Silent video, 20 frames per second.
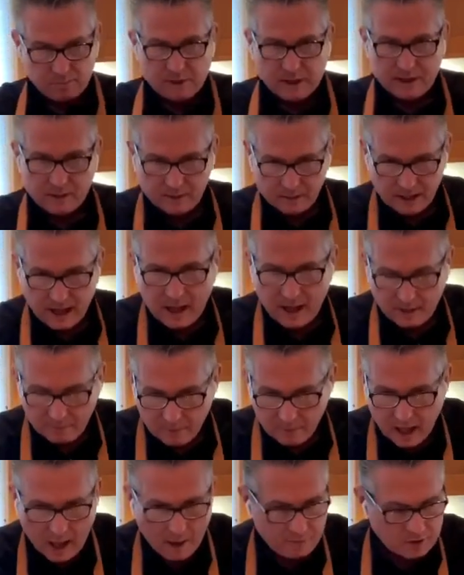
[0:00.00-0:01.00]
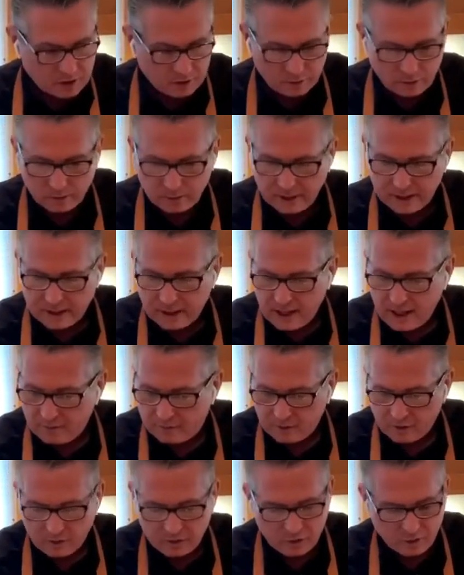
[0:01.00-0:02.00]
but yeah, absolutely.
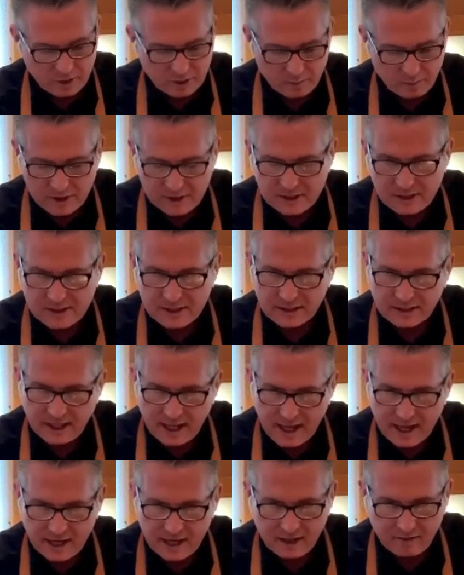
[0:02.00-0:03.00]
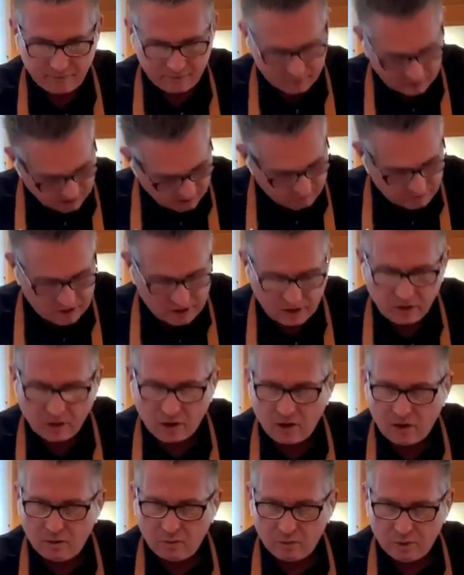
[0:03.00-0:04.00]
If you're doing business in Canada, give us a
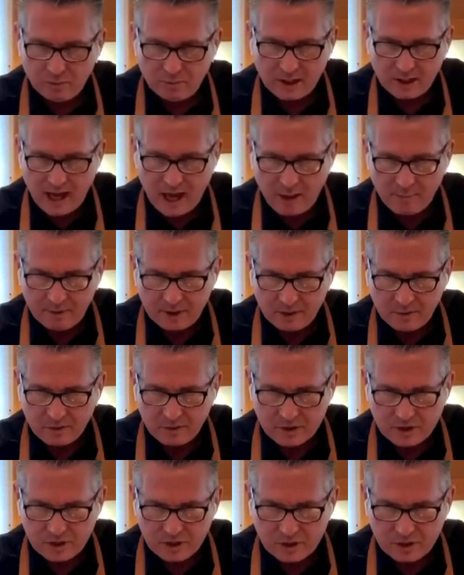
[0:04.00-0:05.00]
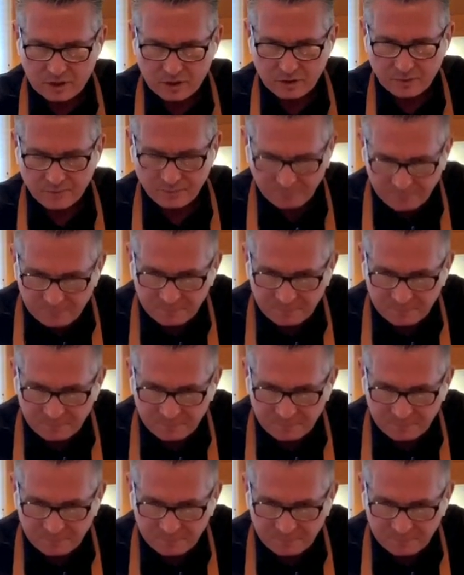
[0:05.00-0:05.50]
call. We'll be happy to assist you.